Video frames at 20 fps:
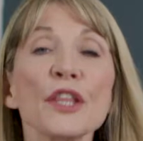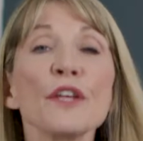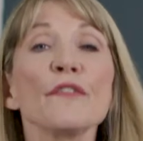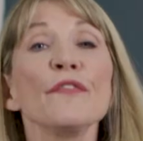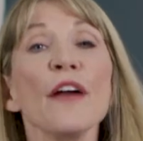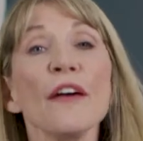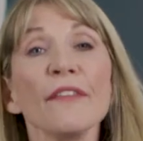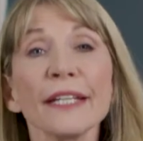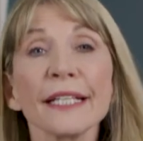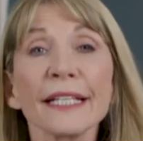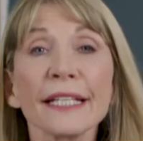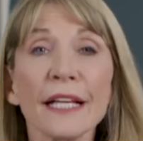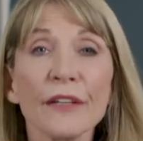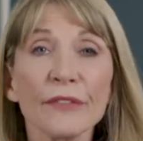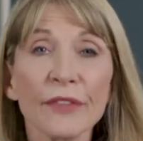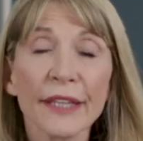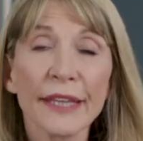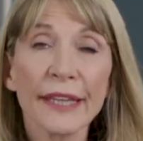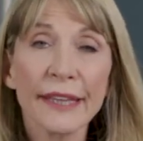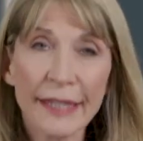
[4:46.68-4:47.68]
The very
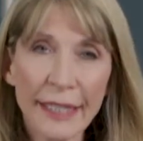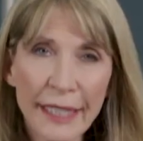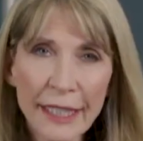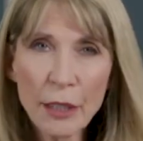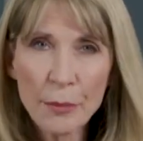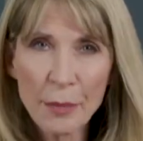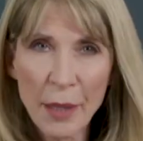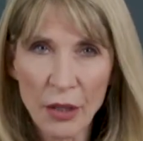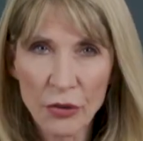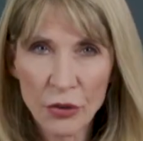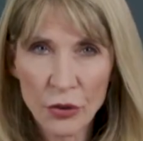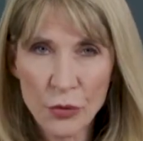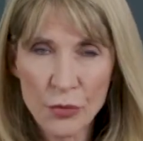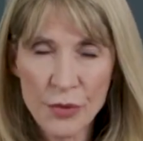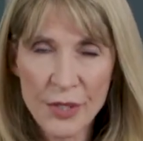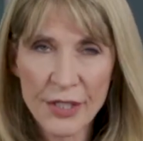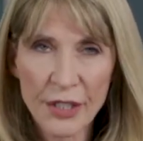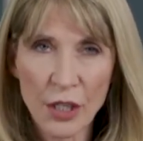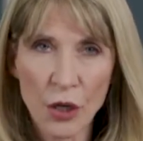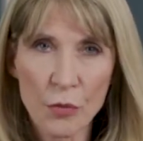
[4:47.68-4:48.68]
clever thing about
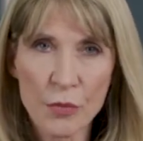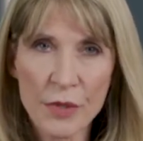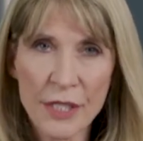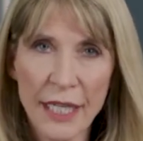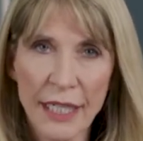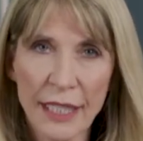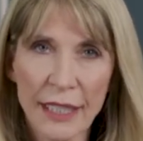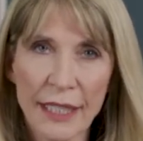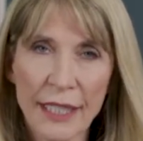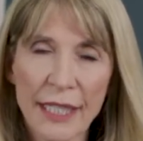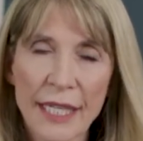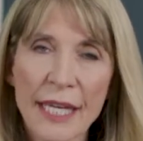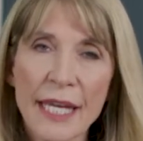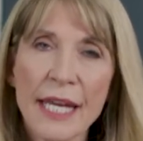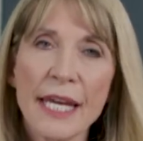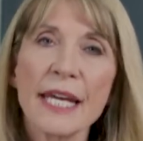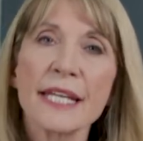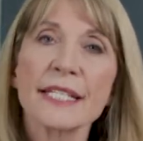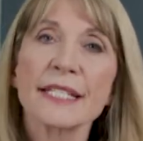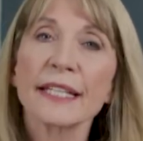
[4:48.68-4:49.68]
CoolSculpting
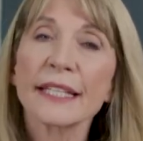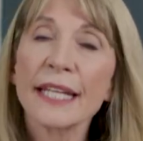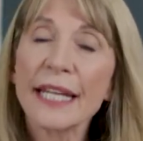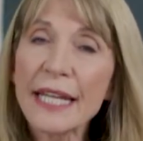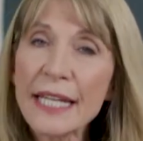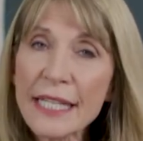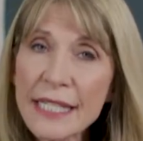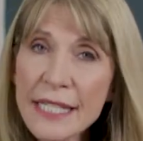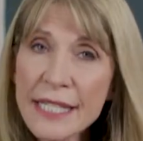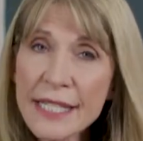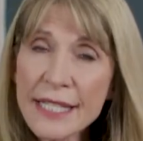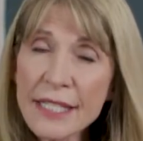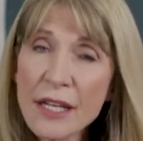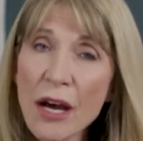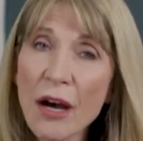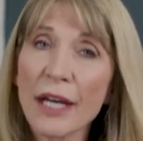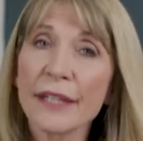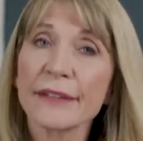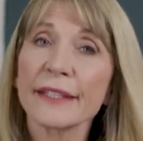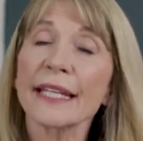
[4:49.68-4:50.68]
is that
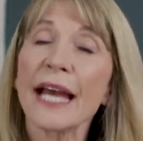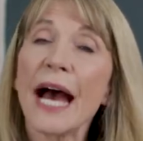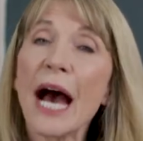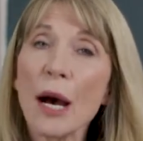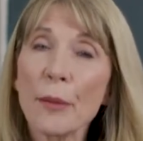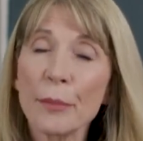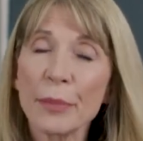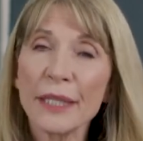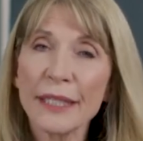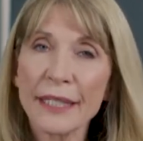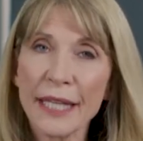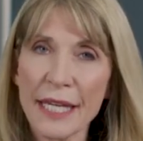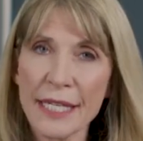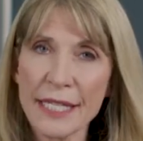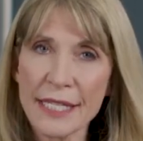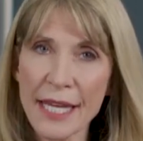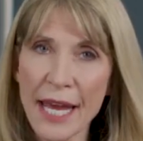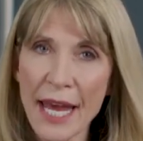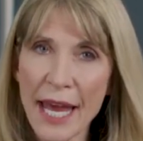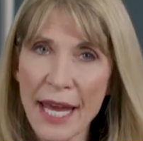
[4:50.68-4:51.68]
inside the
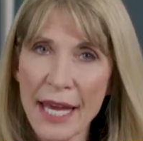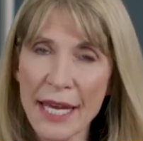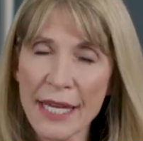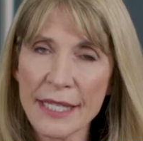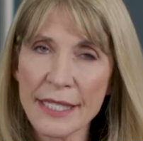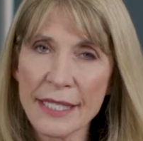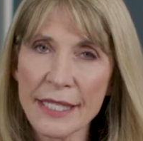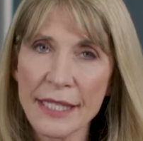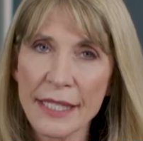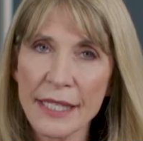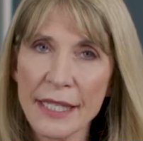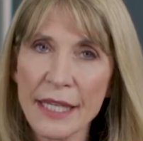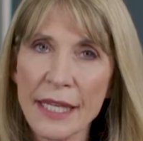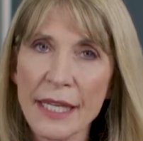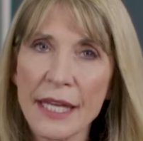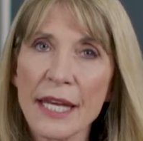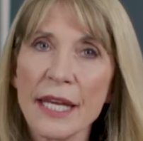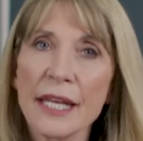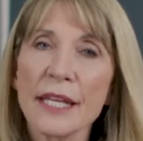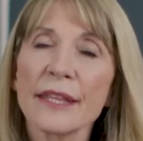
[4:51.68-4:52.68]
applicator head,
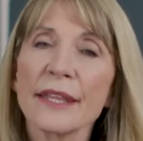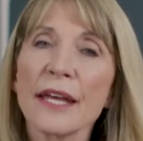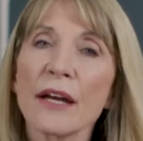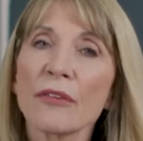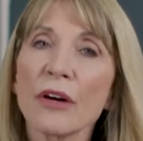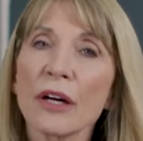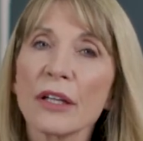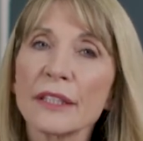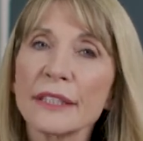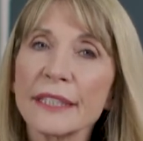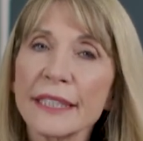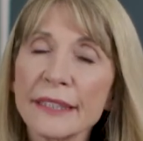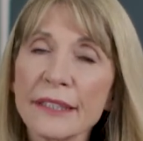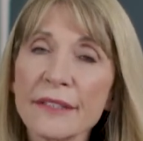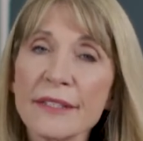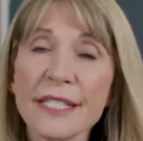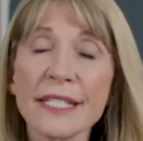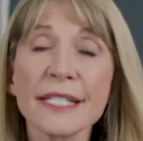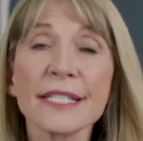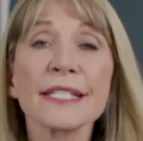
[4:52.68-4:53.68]
there are
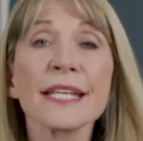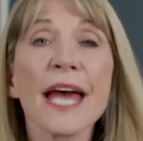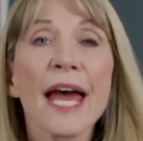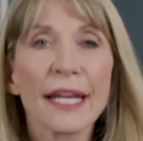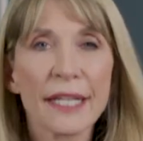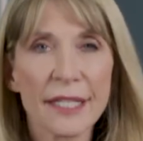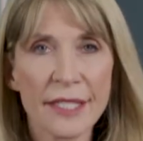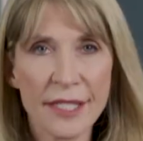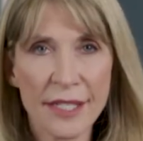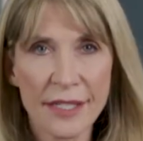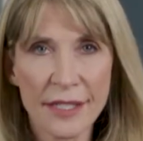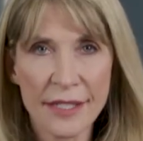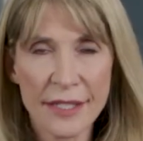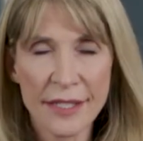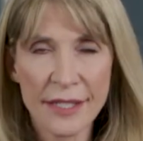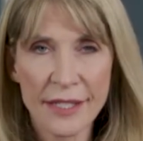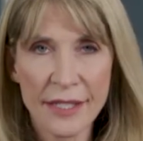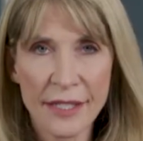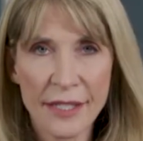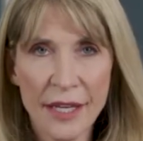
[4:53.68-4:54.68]
little
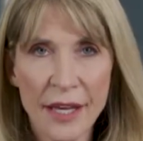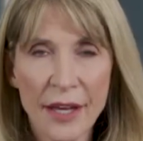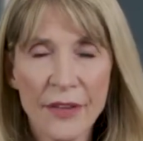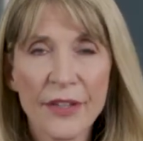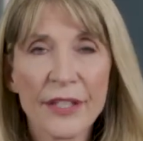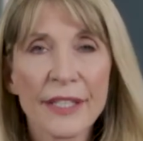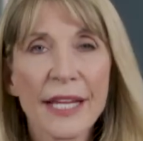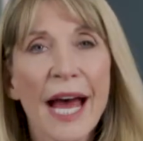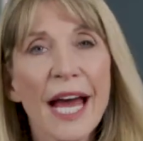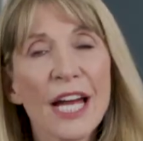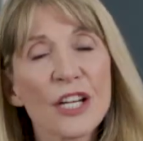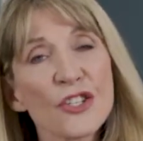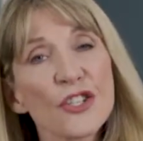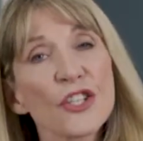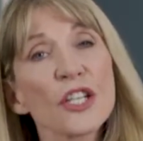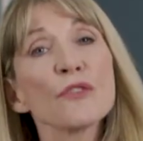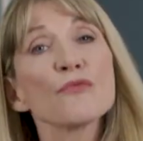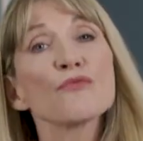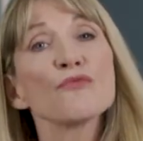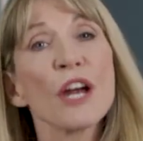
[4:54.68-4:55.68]
detectors that
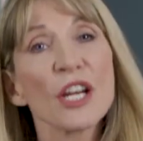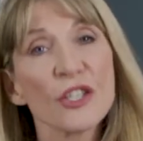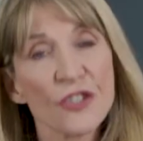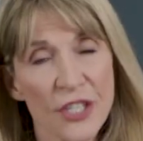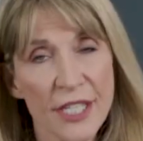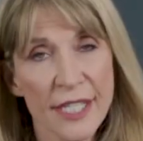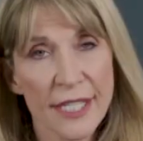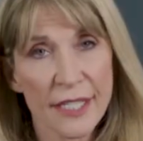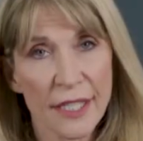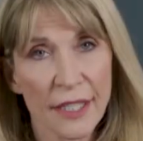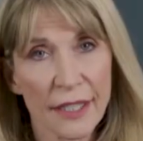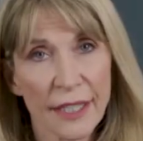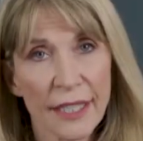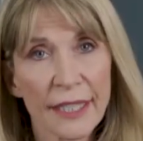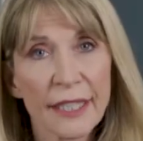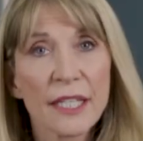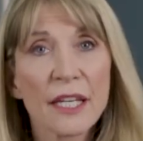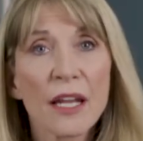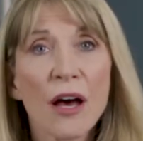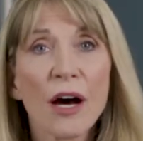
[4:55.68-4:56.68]
actually register
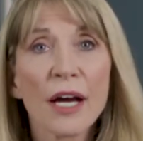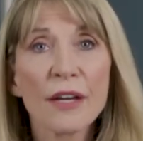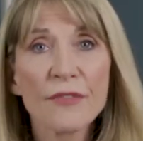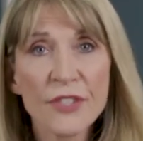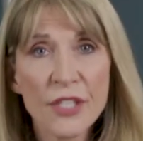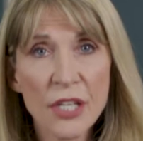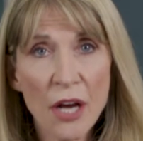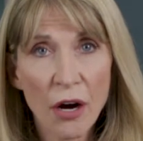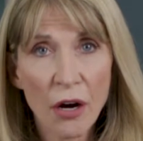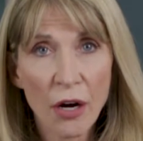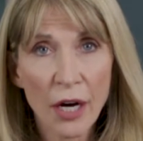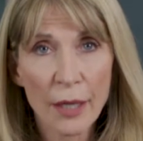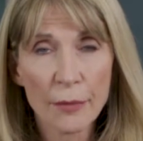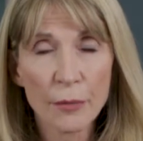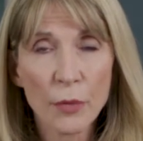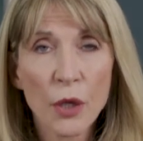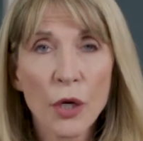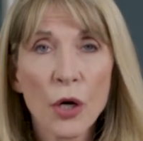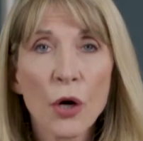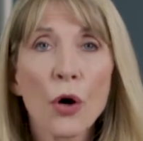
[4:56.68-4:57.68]
in live
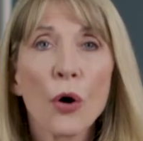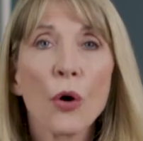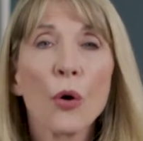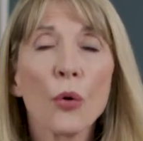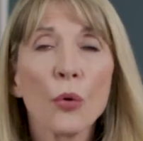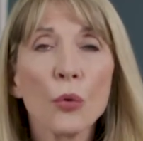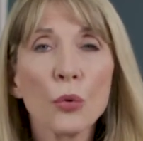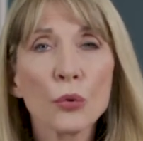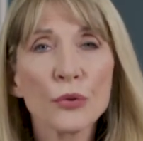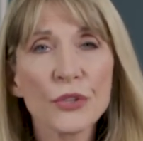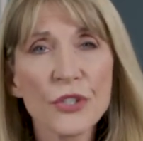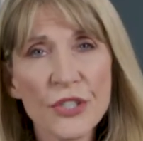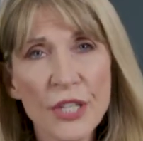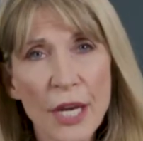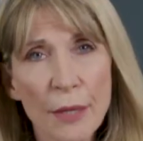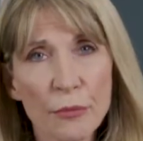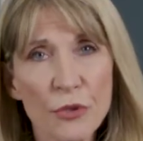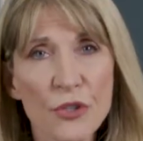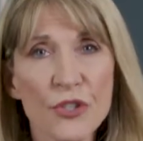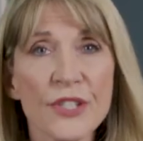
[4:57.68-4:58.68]
time all the
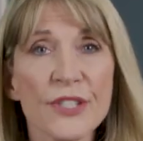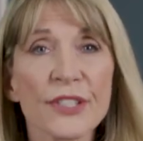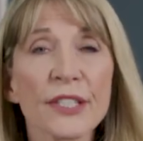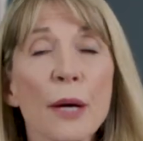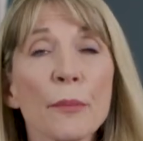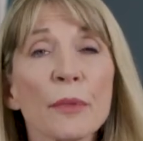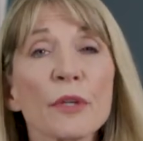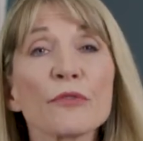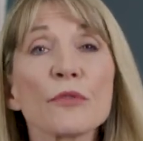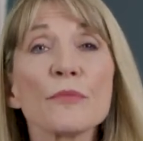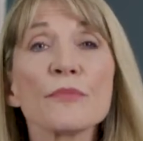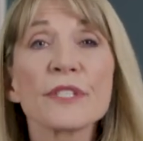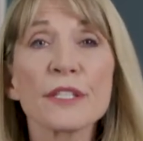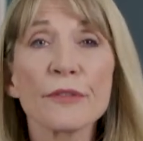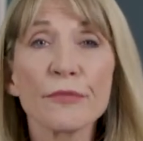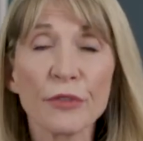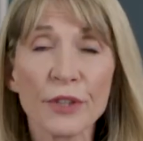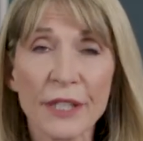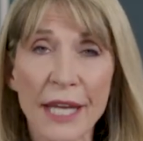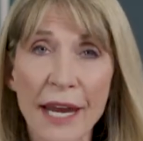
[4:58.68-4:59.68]
temperatures coming from
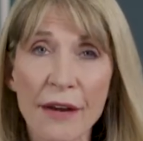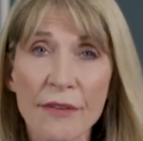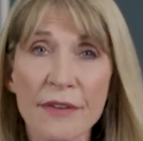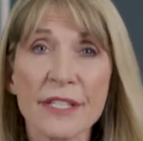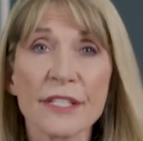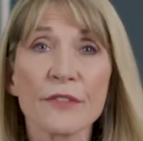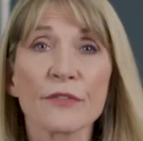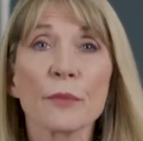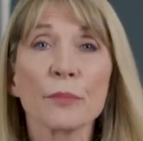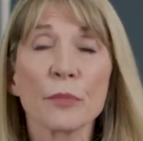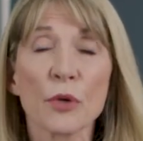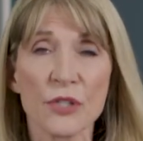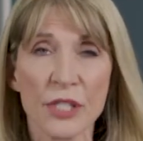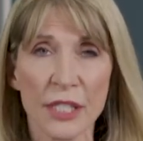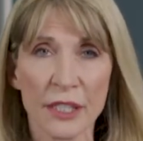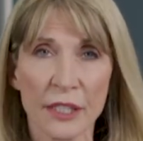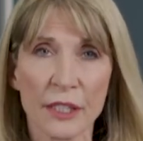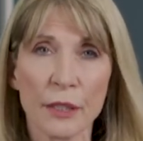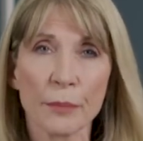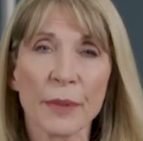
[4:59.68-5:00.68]
different areas of the
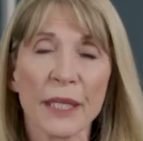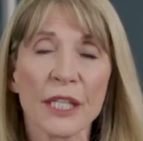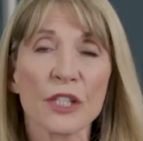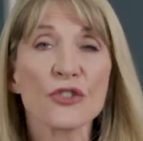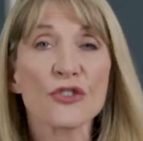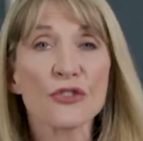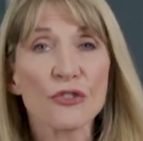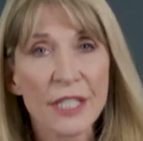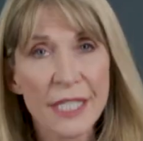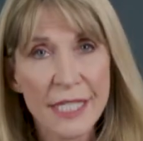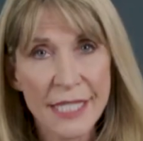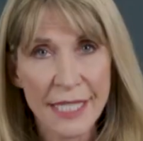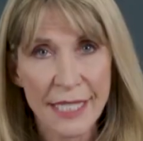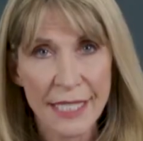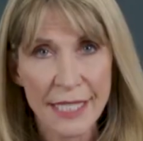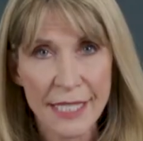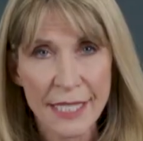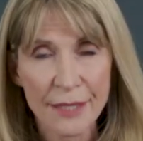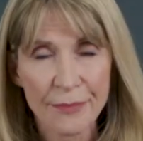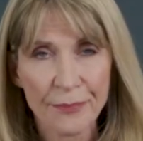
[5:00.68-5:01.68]
body that are being
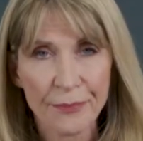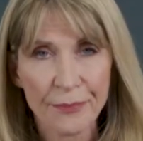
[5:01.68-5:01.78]
treated.